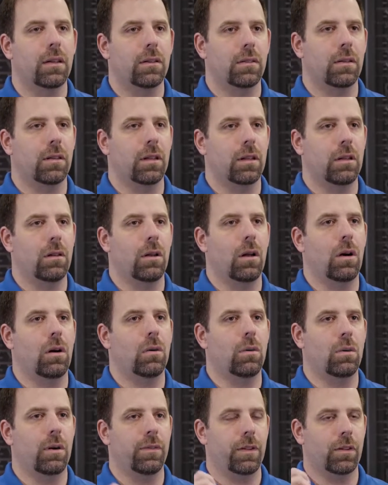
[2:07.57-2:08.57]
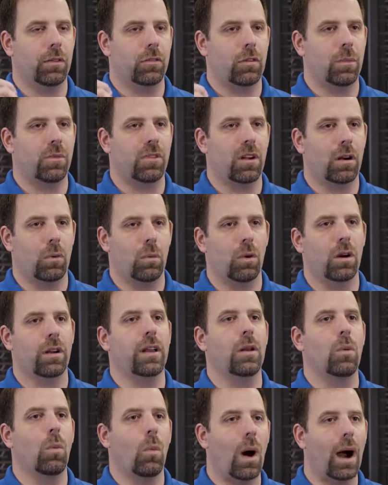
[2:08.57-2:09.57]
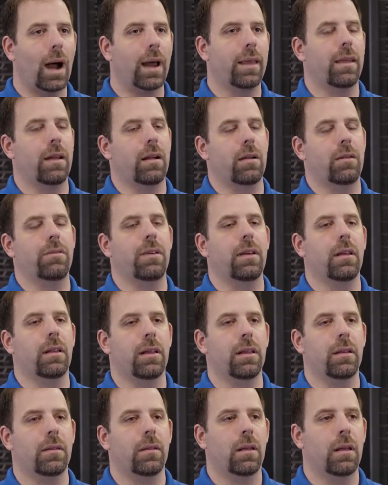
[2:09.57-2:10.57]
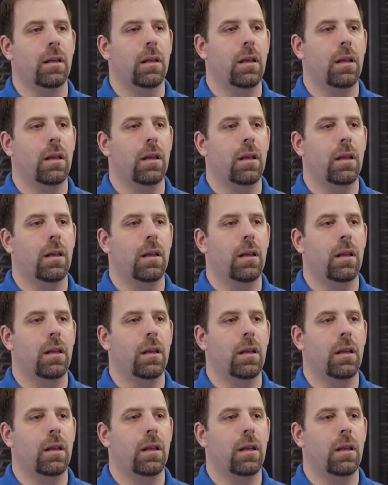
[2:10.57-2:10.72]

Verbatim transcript: so that you know if your scripts aren't working, why they are failing.